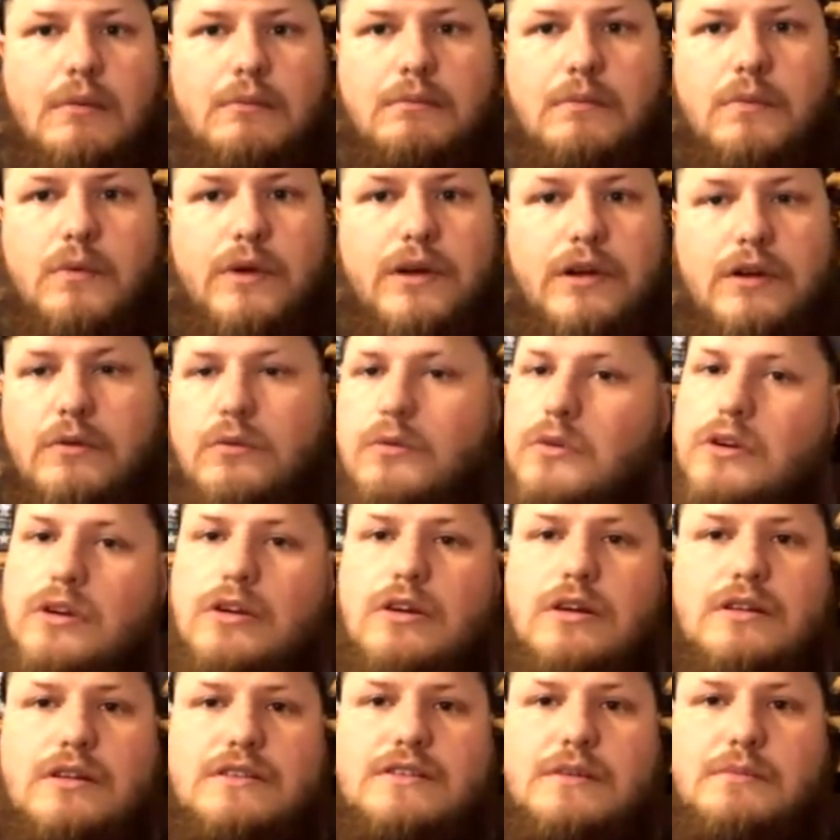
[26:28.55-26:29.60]
We can work
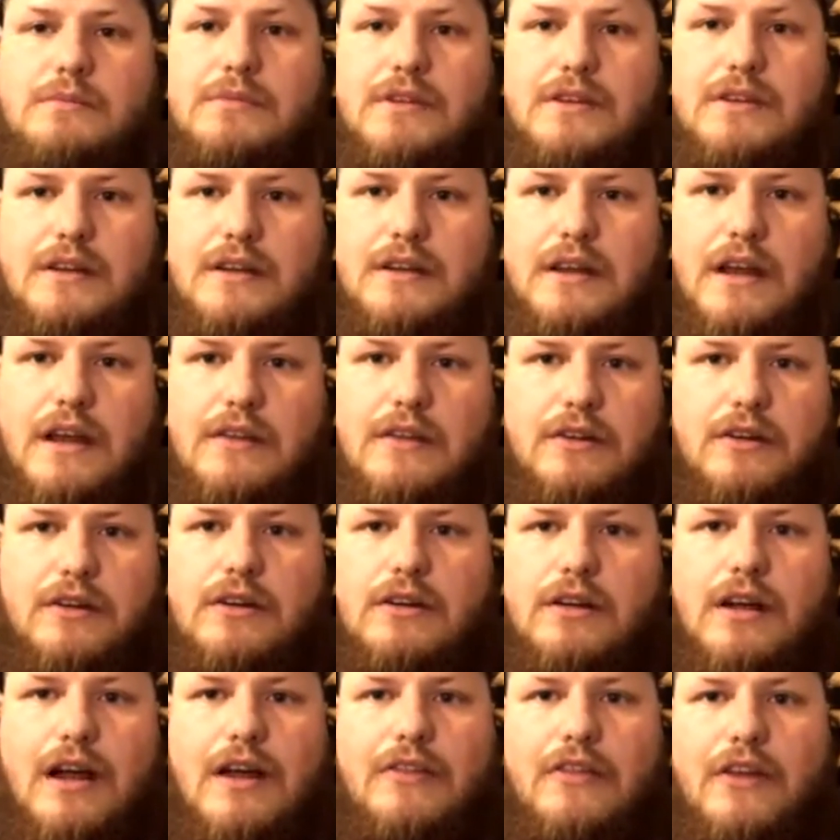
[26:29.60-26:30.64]
on something together.
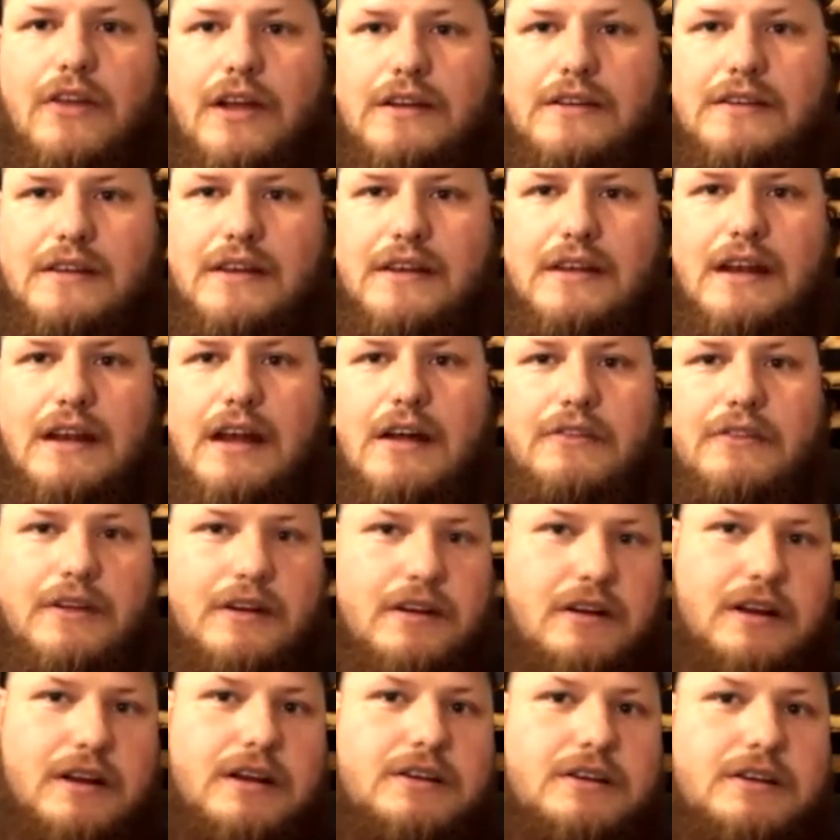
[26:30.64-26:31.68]
I'd like to get out
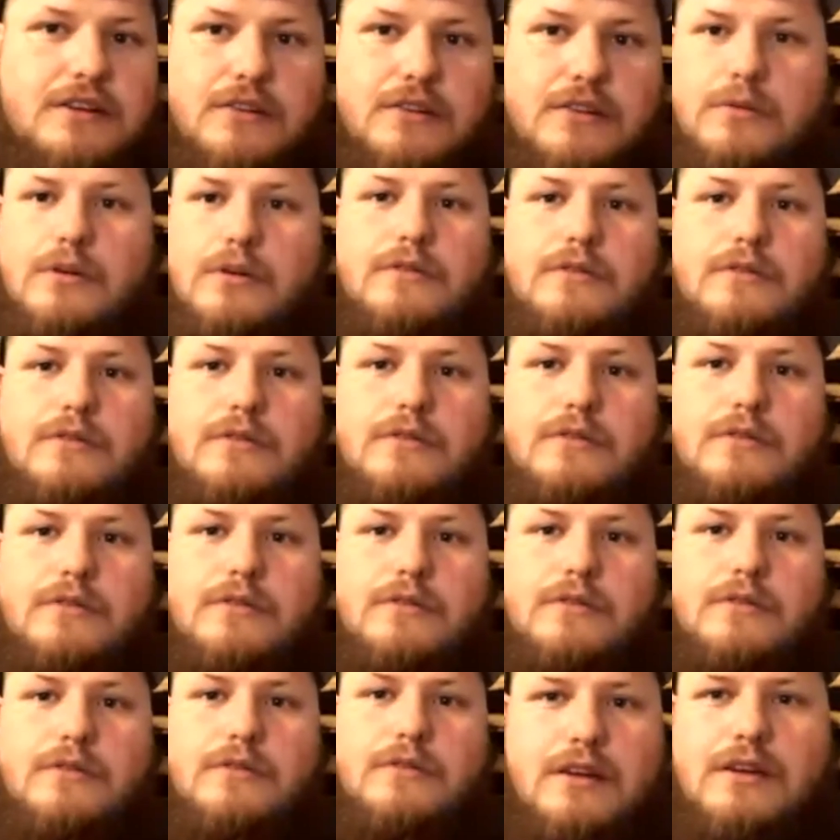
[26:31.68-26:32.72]
there into the review
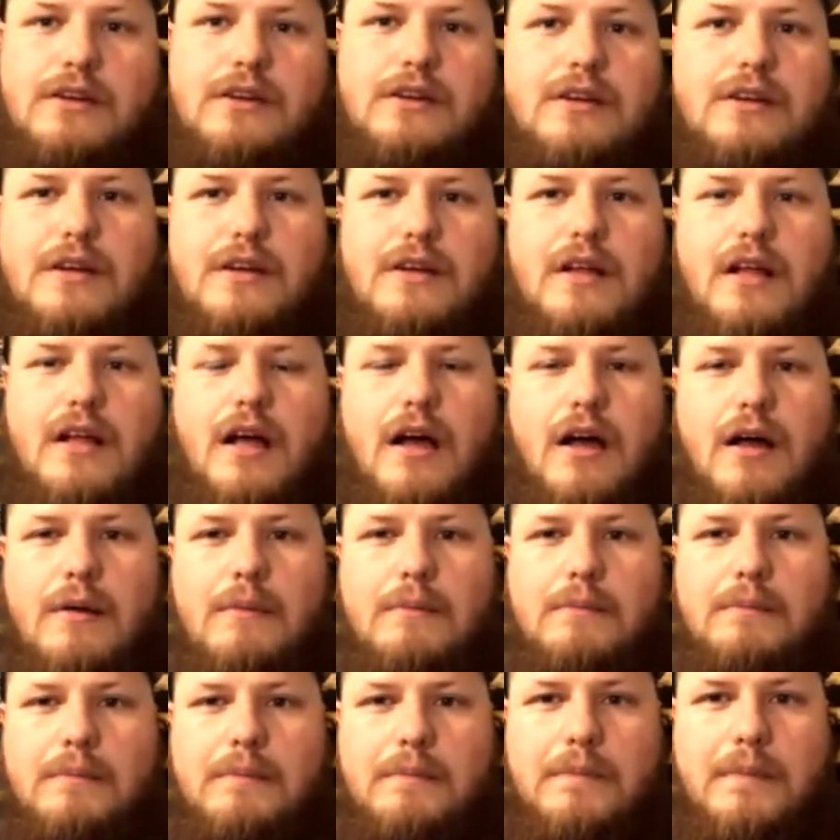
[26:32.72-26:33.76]
market
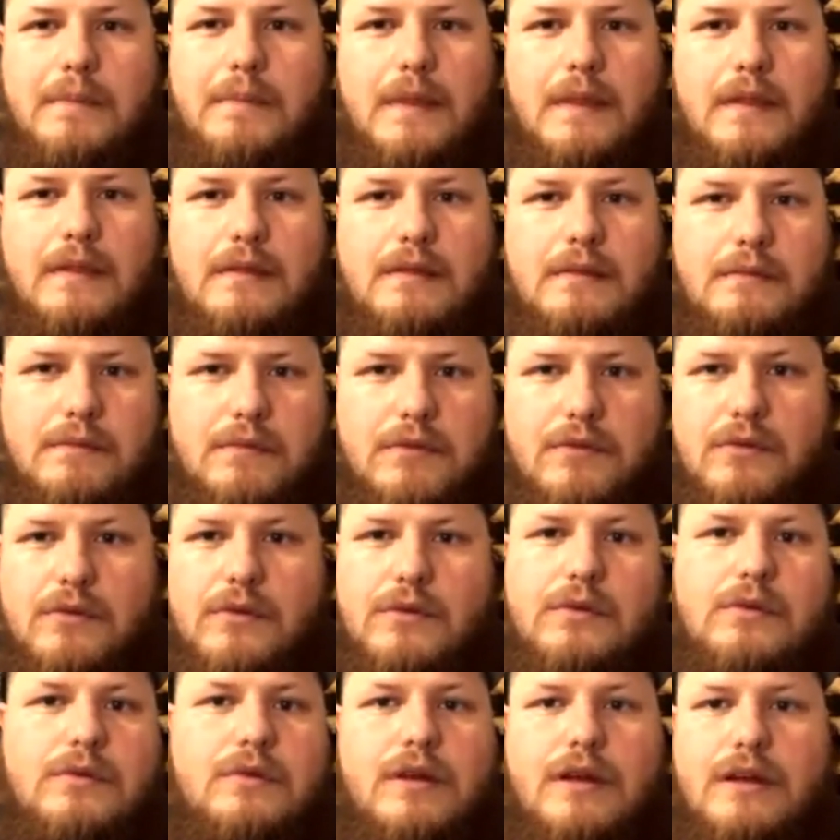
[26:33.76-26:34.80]
um,
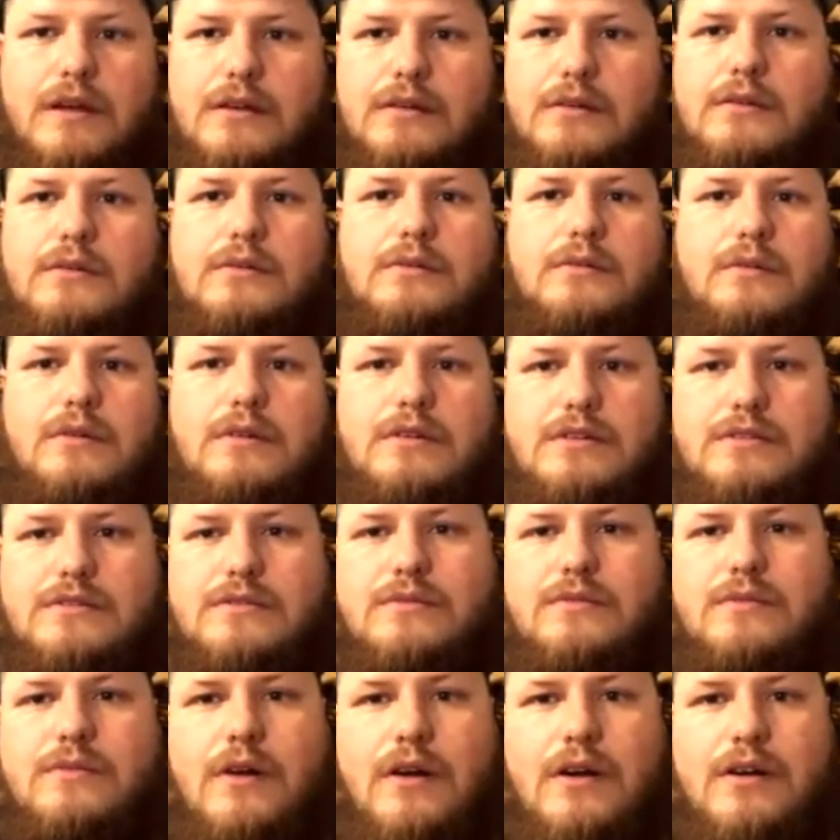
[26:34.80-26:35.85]
through like as
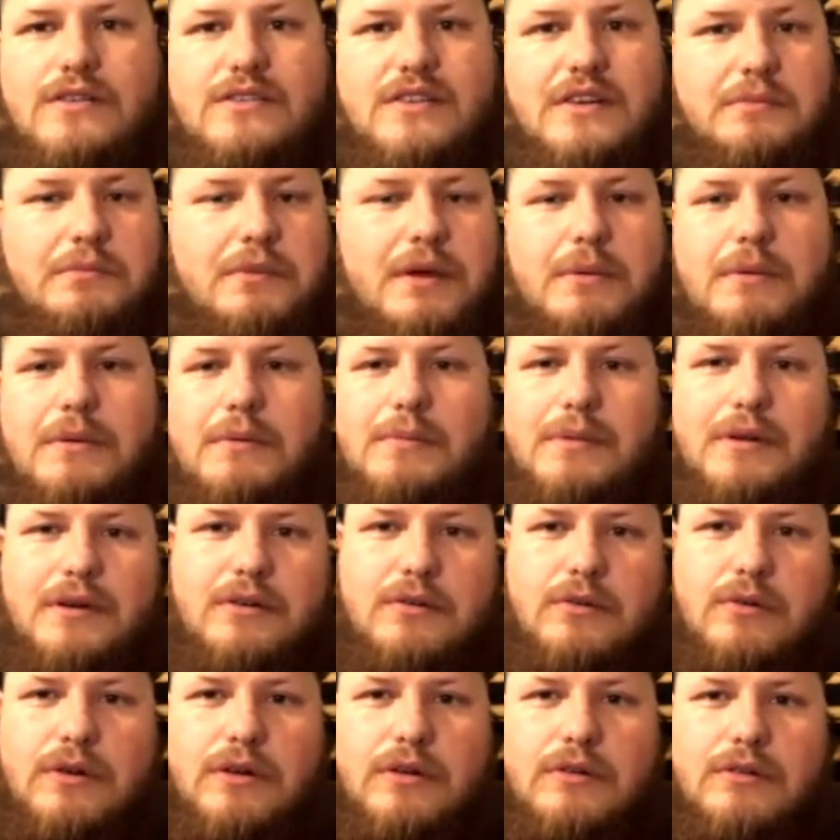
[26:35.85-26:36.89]
far as like maybe
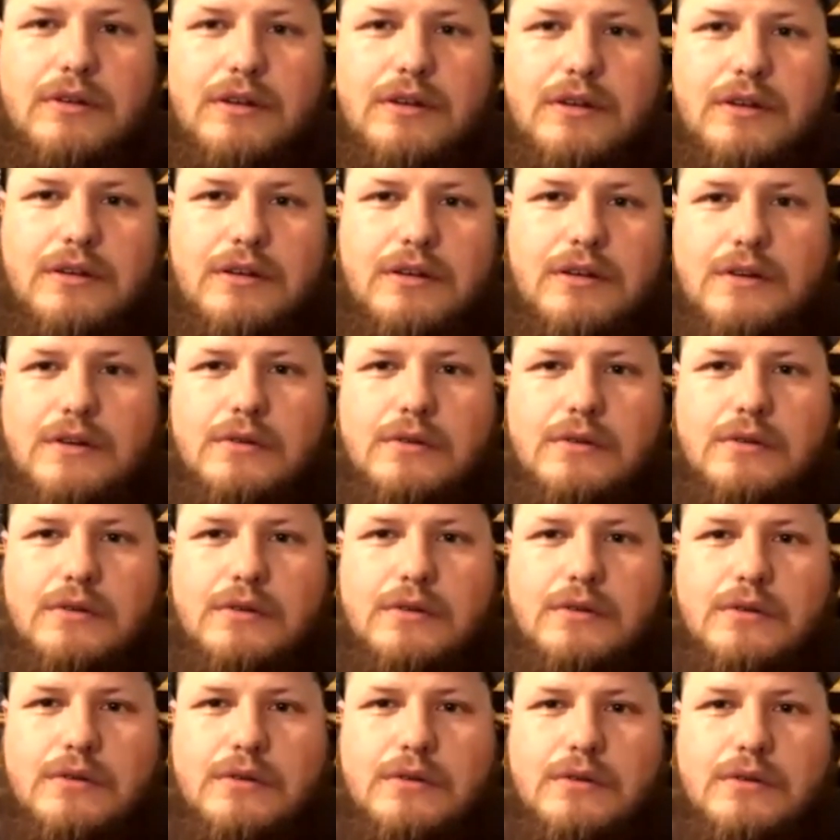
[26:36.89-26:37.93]
beard oil like review or
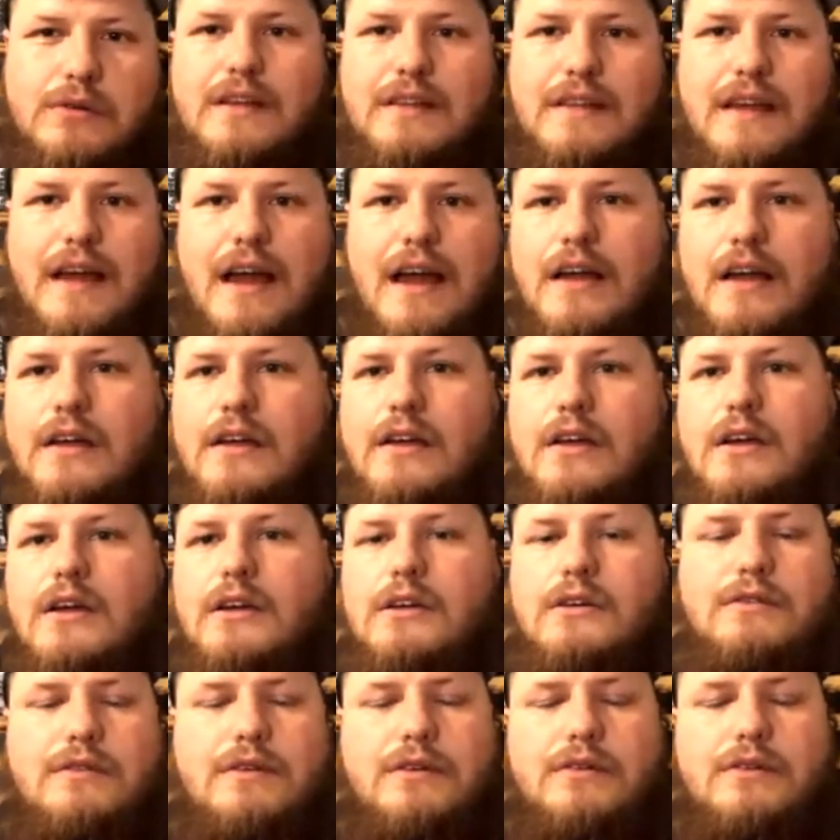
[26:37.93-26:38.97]
something like that,
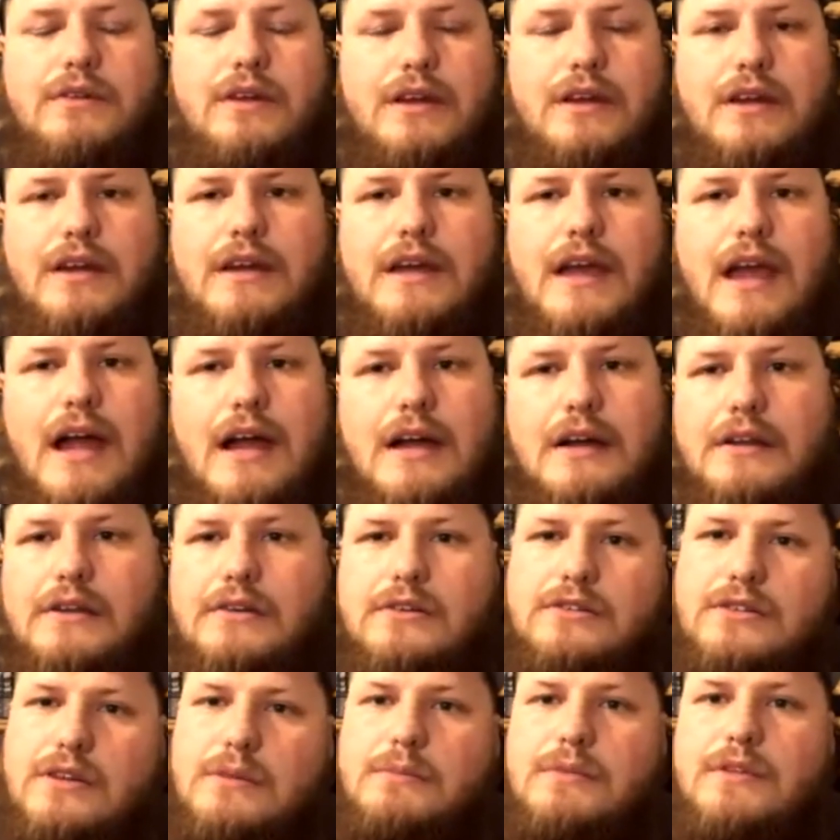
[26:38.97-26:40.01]
reviewing like a caddy or
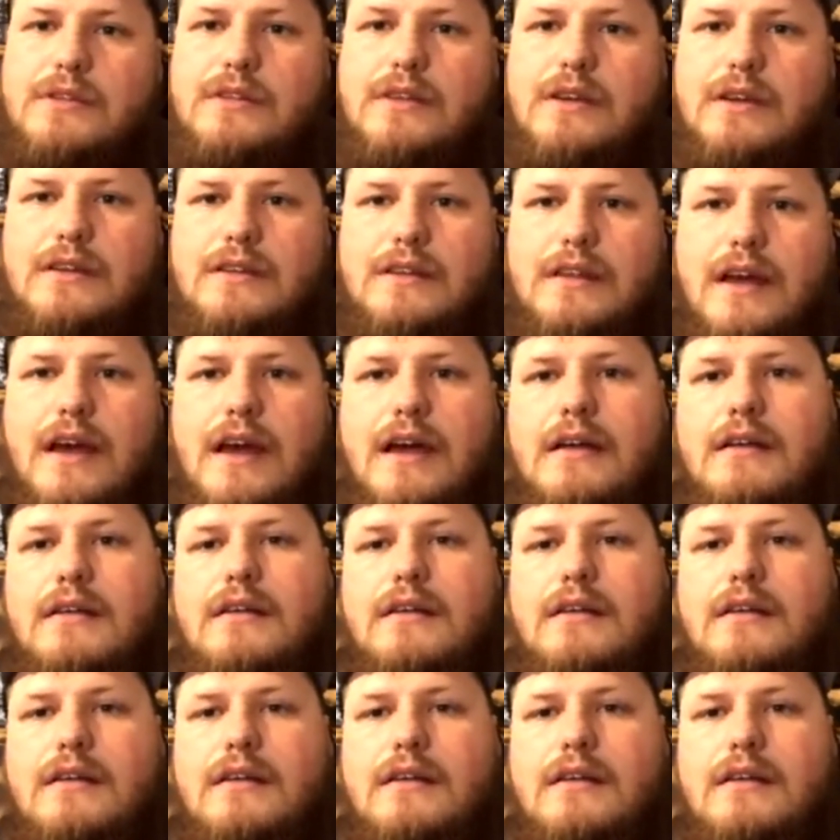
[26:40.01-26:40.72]
something like that.